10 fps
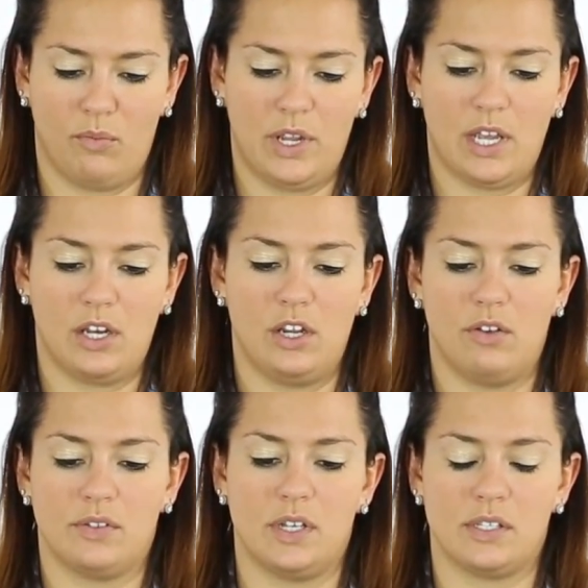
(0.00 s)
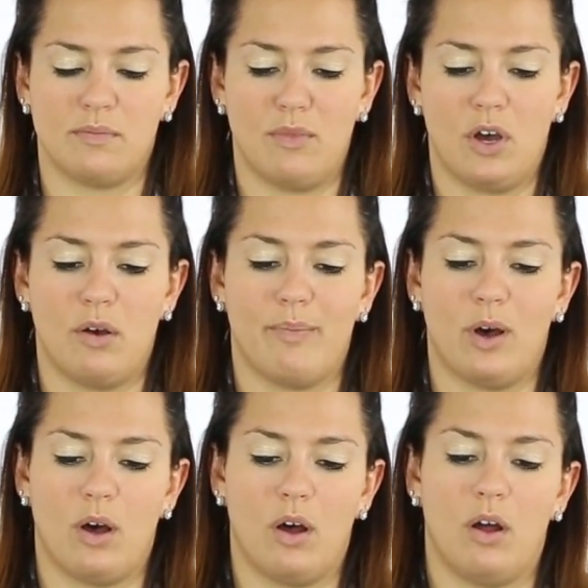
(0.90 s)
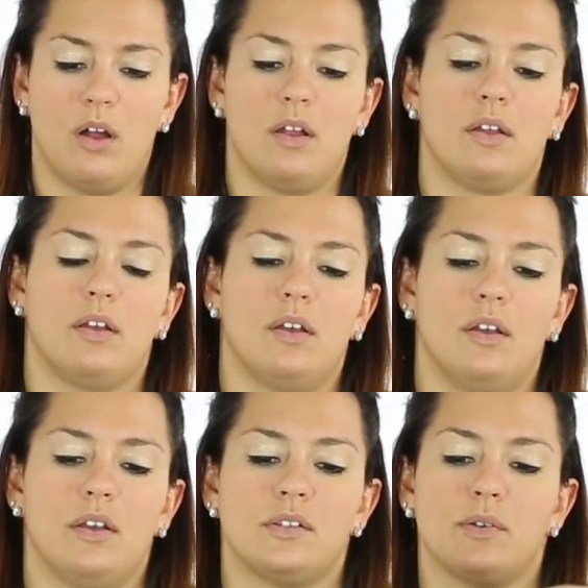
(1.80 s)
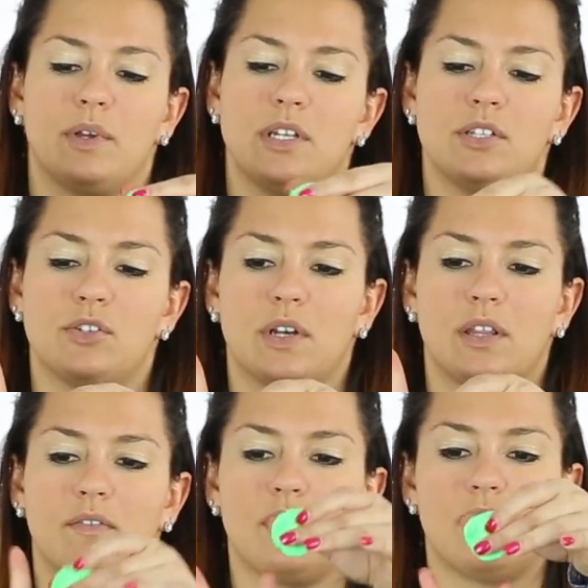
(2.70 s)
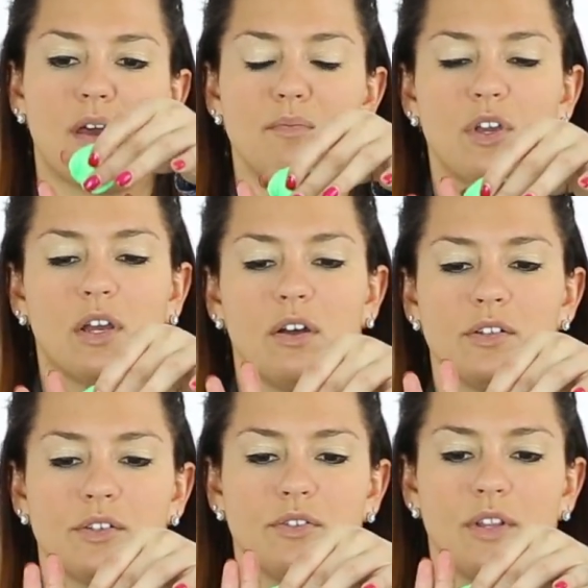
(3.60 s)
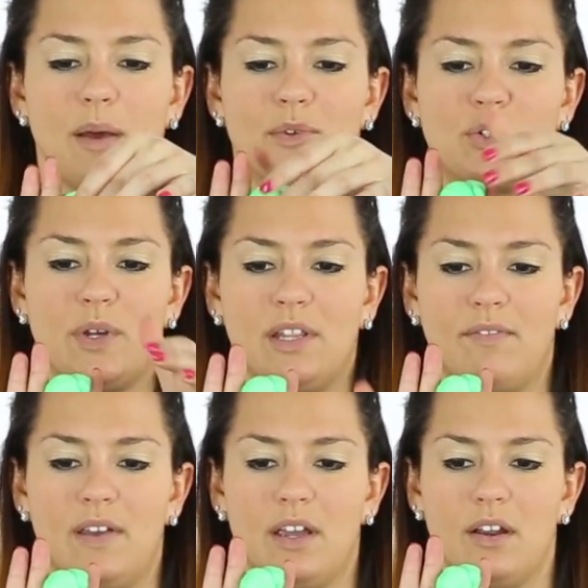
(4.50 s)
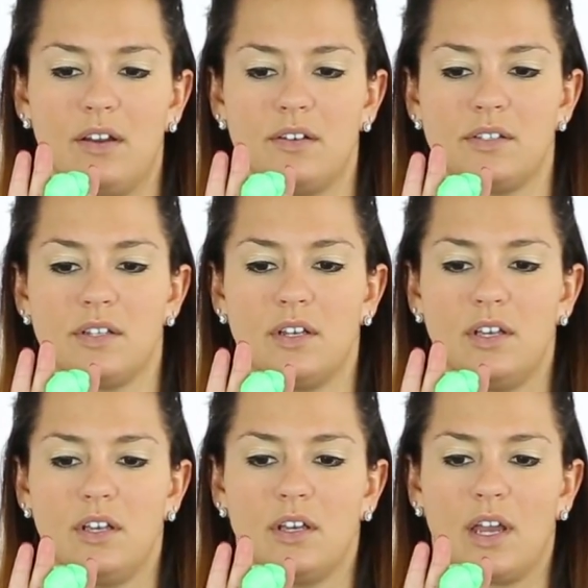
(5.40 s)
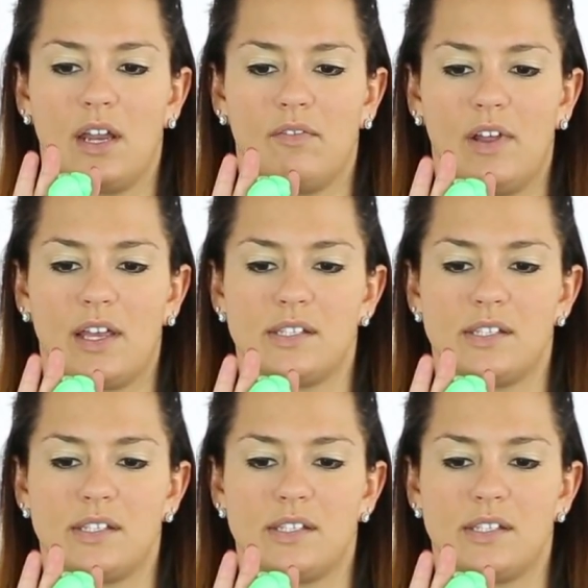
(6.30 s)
We can use a small ball. So we did strength of the thumb. You can also do that between the fingers, kind of like a